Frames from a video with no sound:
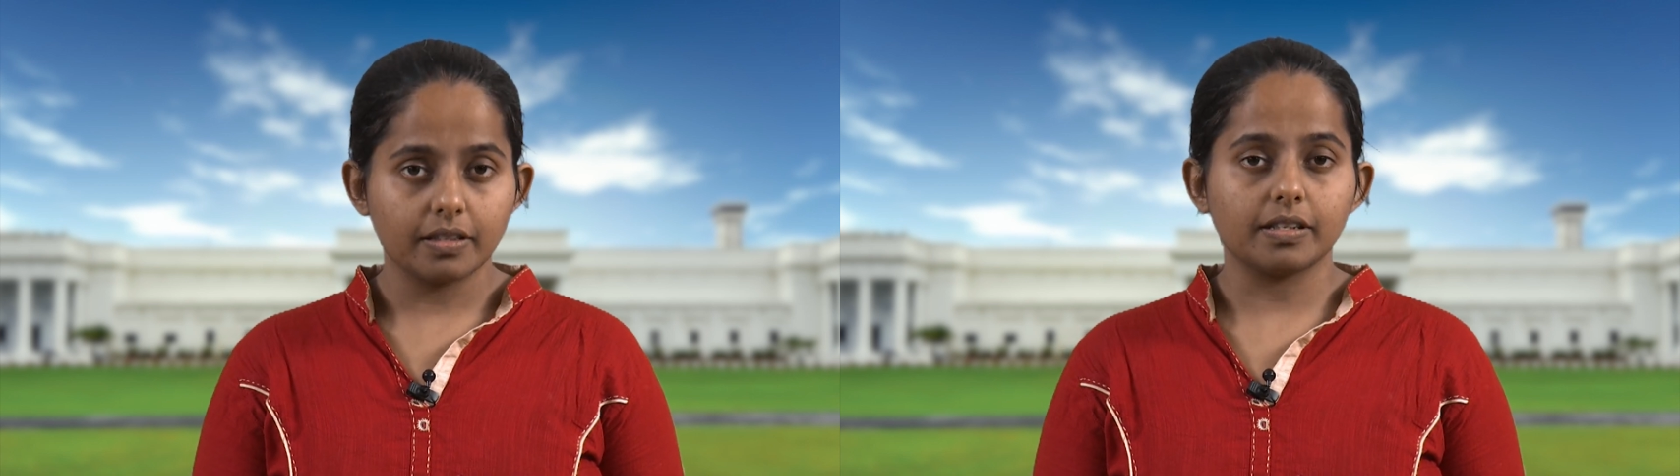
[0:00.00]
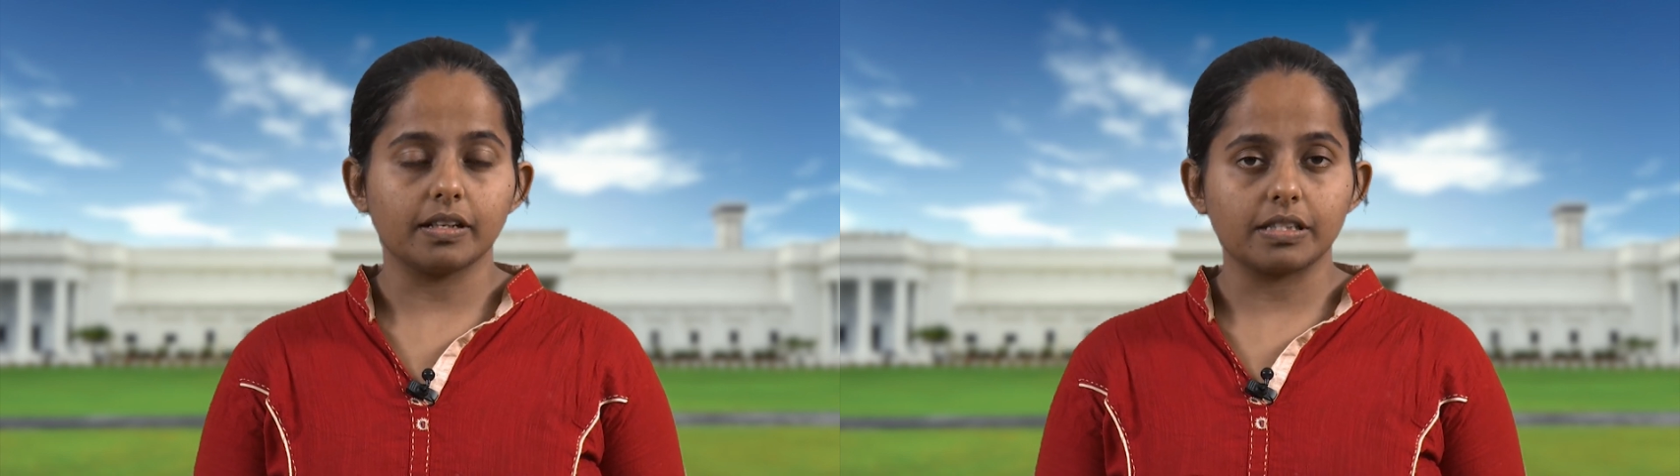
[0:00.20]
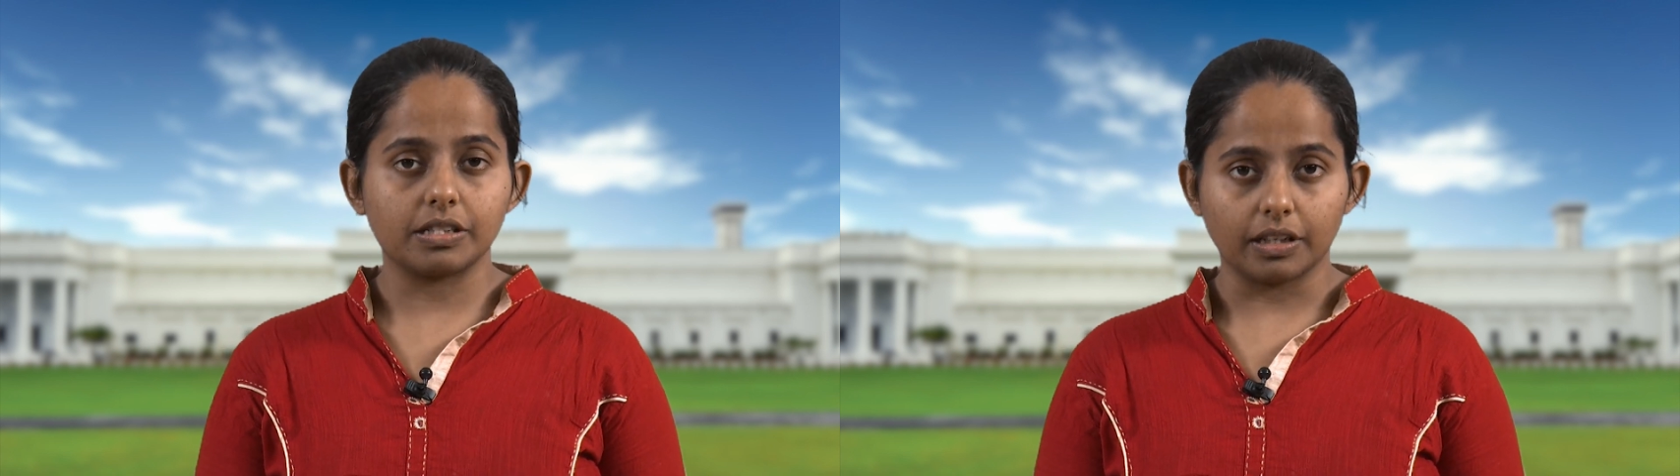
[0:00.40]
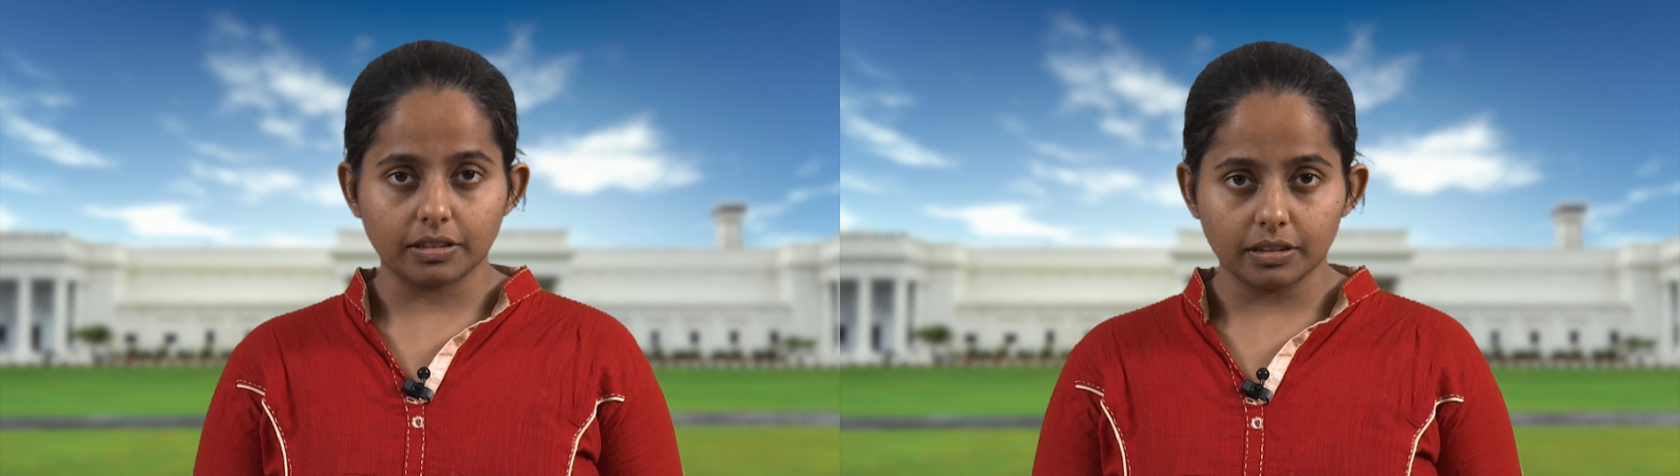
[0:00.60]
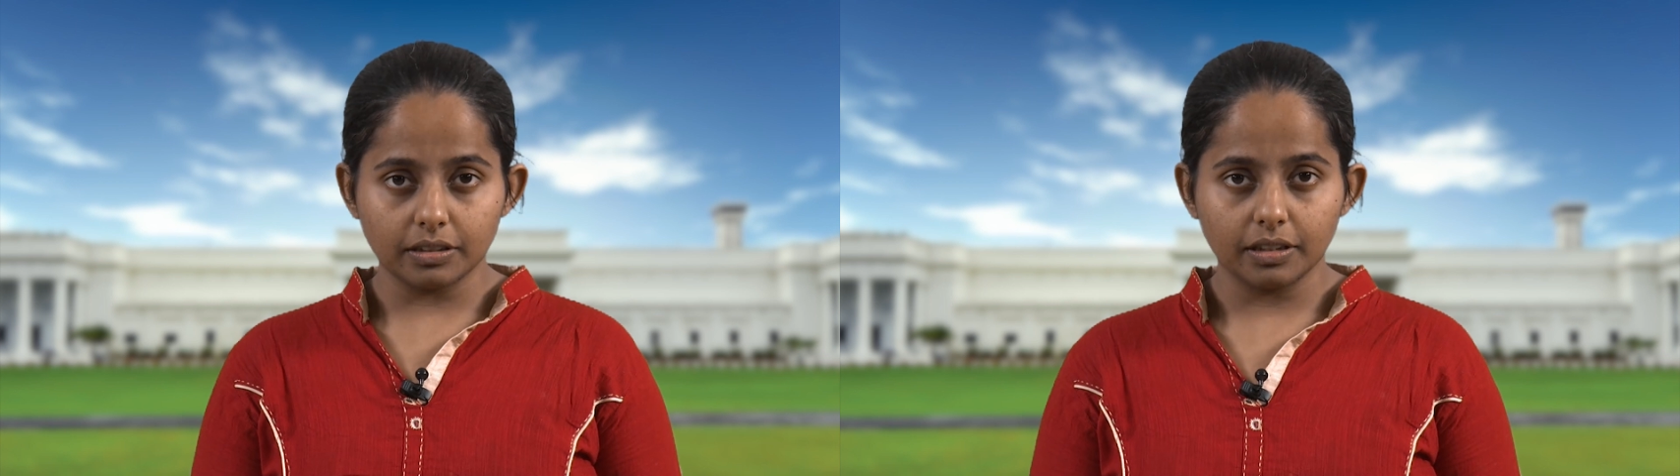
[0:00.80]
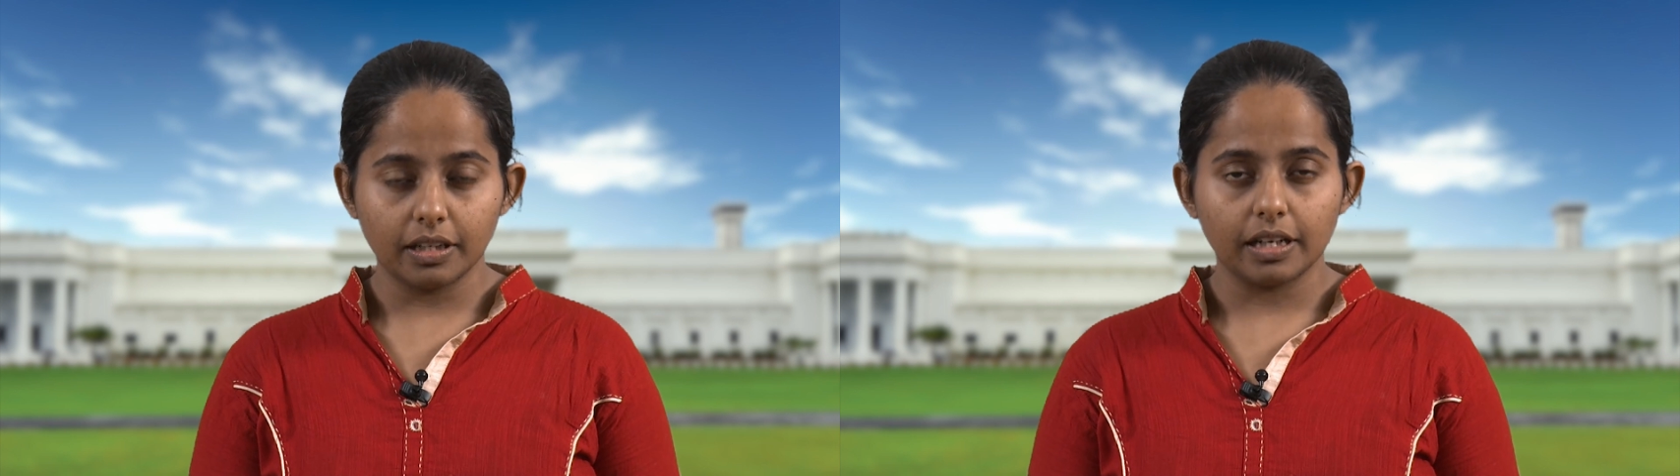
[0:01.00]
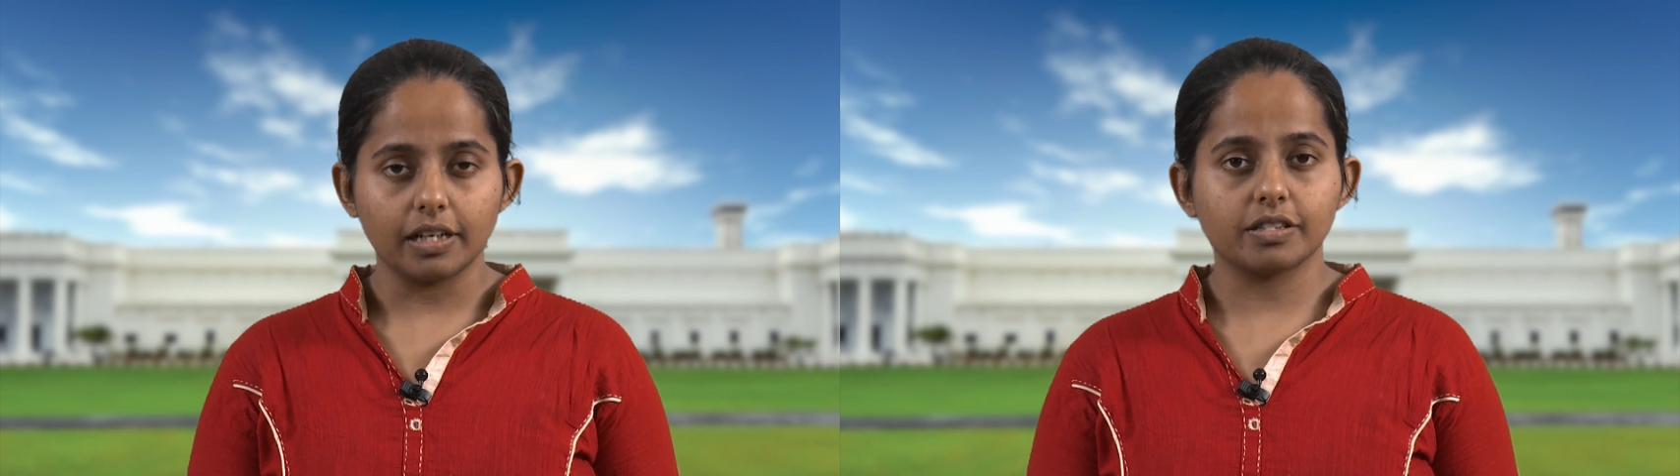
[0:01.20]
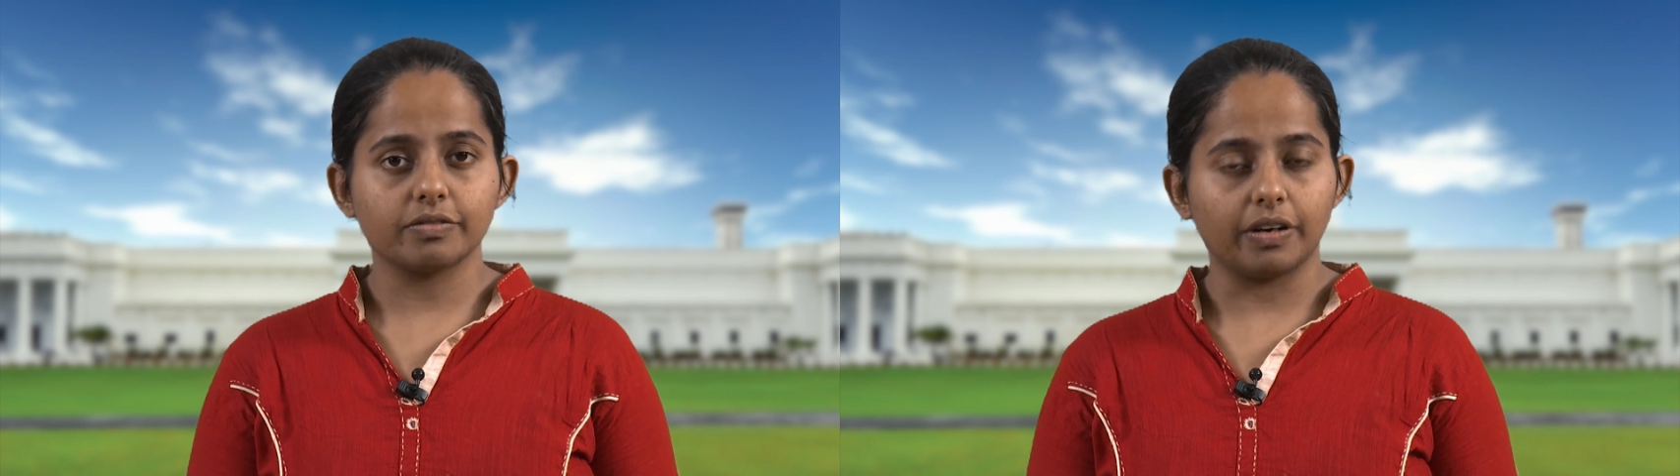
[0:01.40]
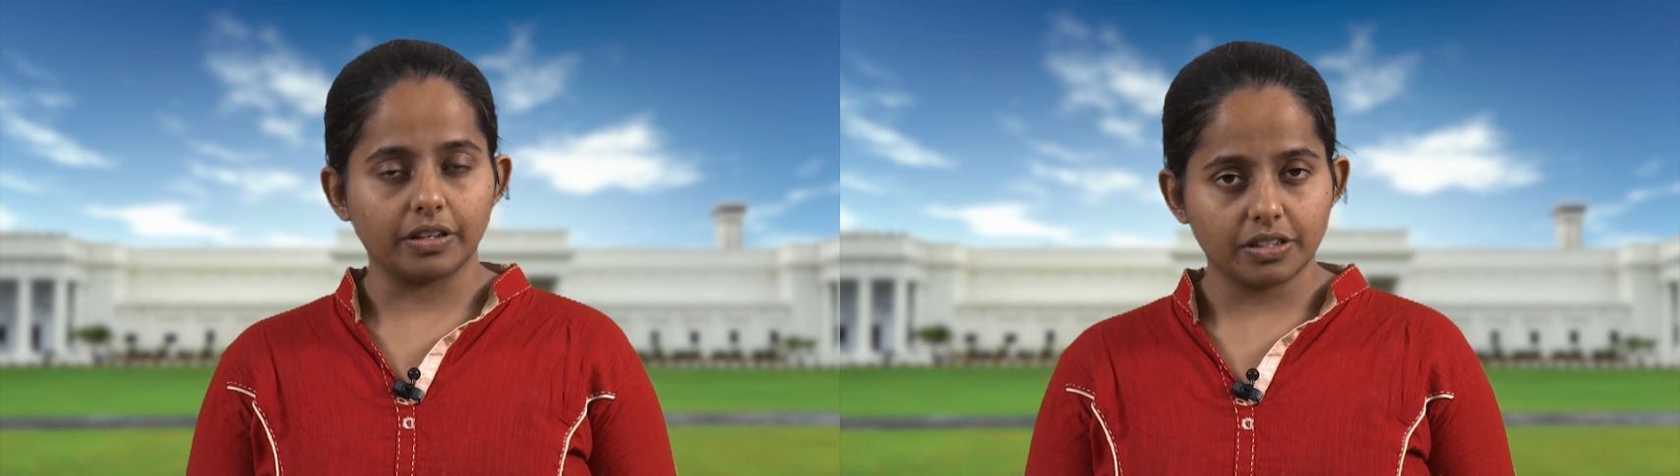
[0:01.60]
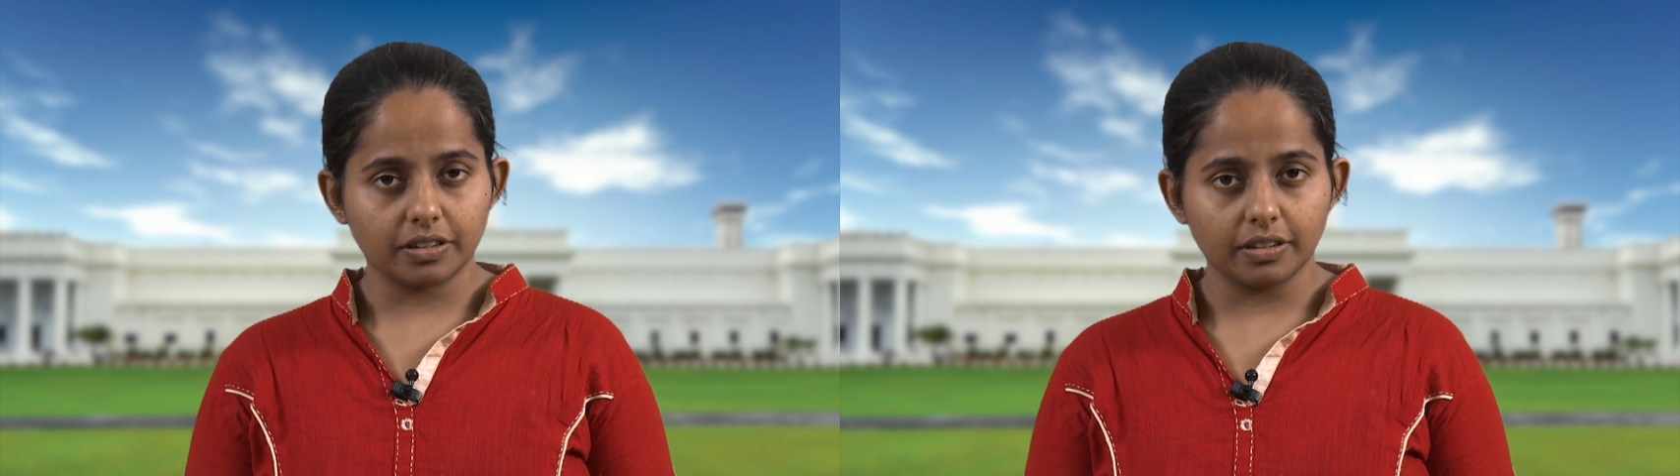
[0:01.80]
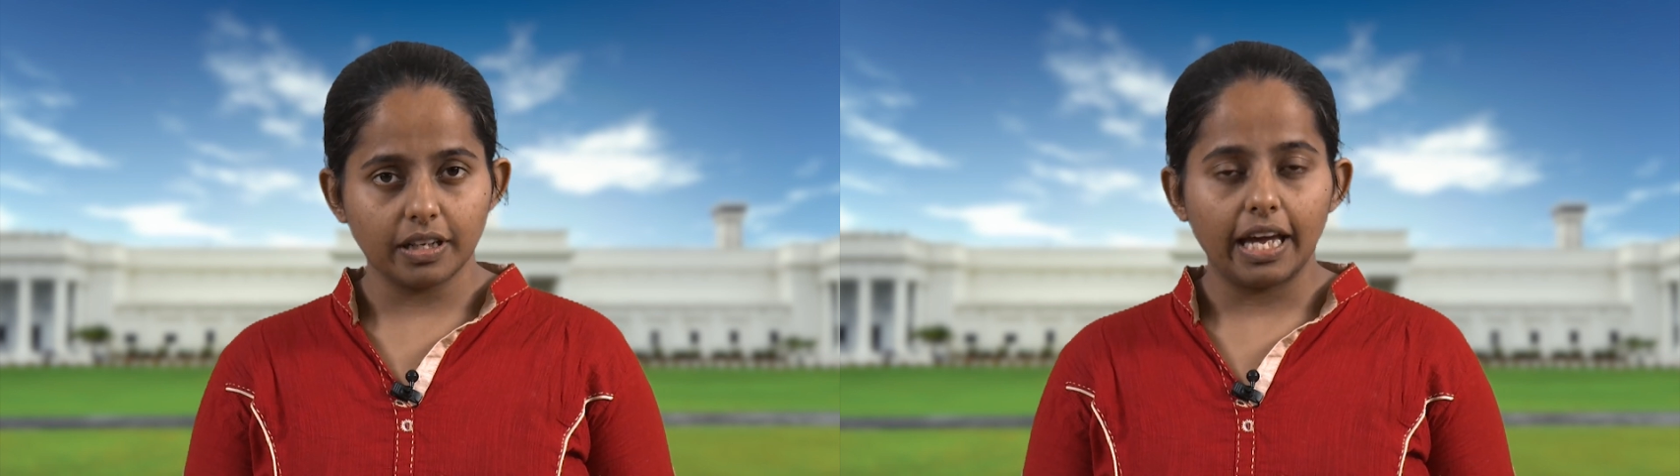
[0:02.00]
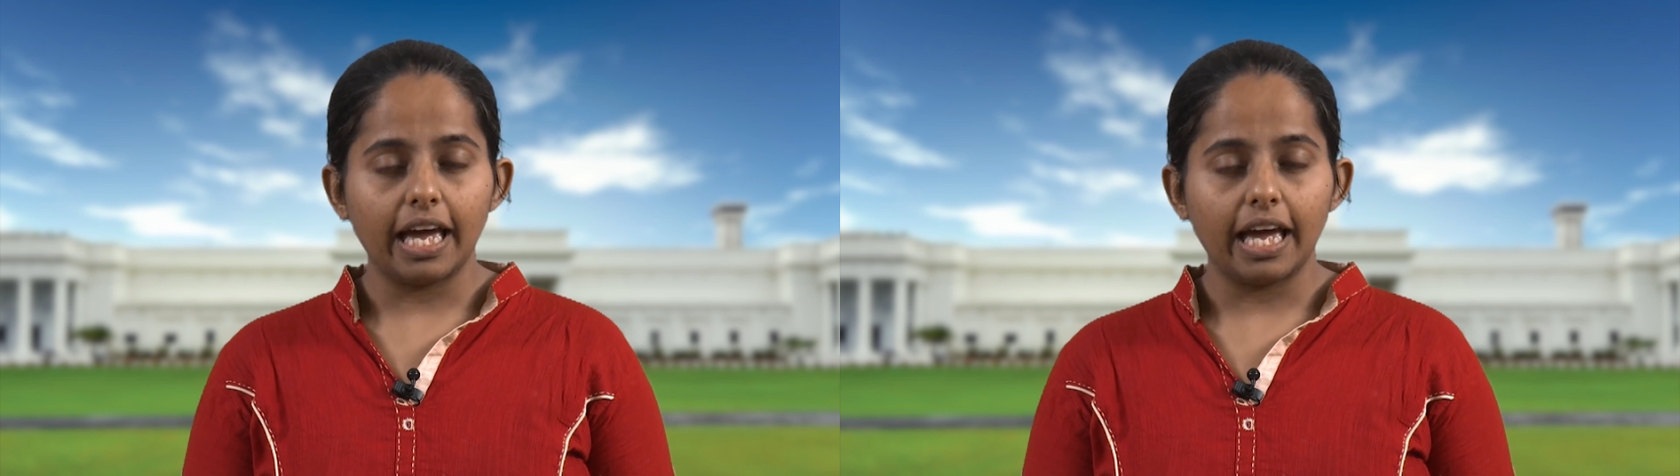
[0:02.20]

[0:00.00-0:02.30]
cell structure, its function,